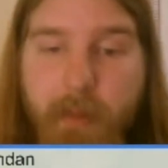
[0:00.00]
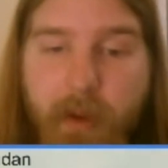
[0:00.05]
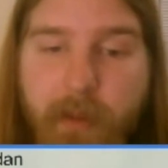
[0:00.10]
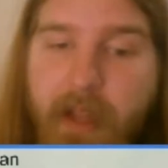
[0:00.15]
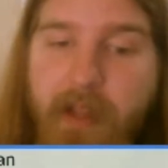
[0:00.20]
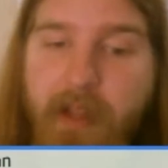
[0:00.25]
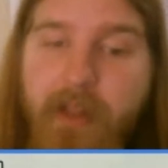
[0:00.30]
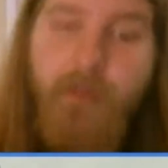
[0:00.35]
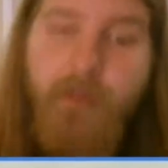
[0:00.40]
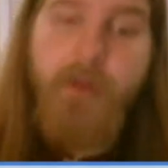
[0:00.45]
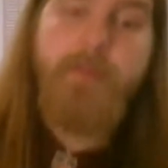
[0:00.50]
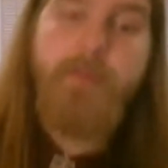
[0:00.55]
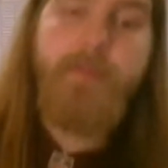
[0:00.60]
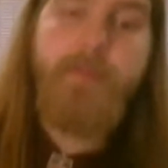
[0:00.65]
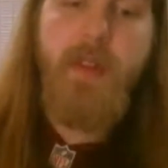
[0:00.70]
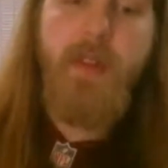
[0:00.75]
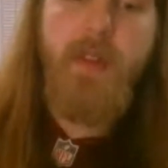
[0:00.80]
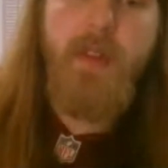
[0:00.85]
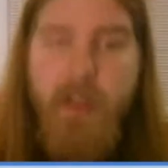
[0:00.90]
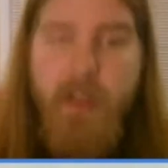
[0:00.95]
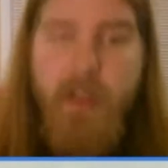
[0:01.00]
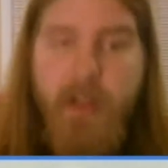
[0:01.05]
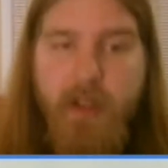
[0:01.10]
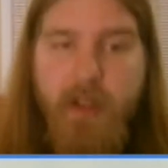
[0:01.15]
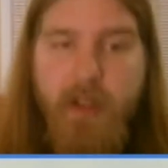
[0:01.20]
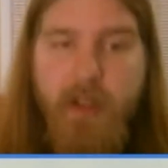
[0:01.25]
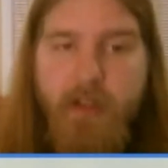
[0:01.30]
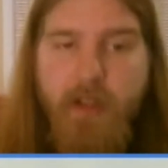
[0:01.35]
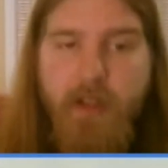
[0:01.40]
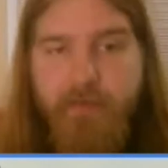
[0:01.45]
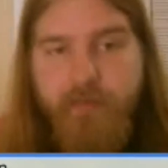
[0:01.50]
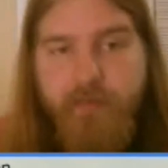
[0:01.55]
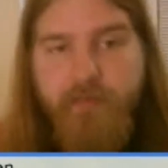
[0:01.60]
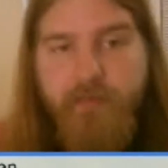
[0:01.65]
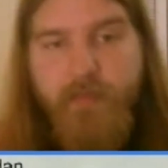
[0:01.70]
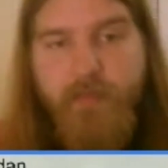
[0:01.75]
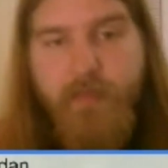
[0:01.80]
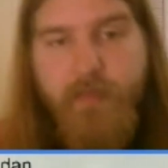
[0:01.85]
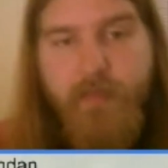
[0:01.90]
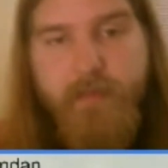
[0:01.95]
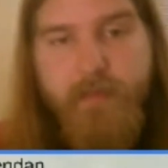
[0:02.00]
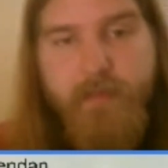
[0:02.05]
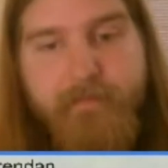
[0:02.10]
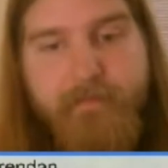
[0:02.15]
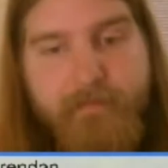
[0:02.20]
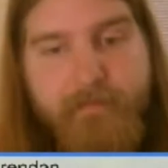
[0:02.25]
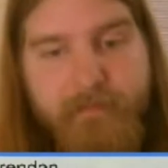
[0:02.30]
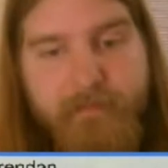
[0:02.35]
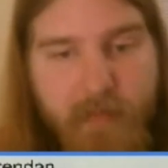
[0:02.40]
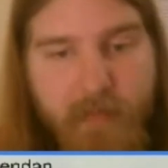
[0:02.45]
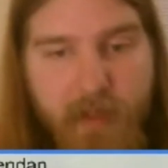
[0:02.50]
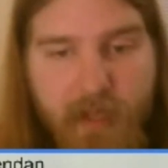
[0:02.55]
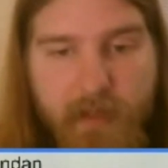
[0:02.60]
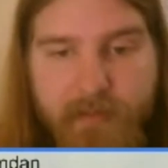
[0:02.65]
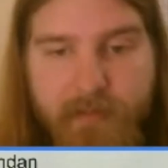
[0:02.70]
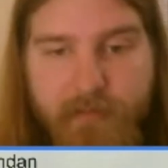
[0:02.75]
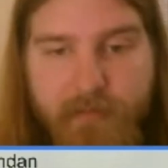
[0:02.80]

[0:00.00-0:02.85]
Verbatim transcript: get back into it. Cool. And uh, well,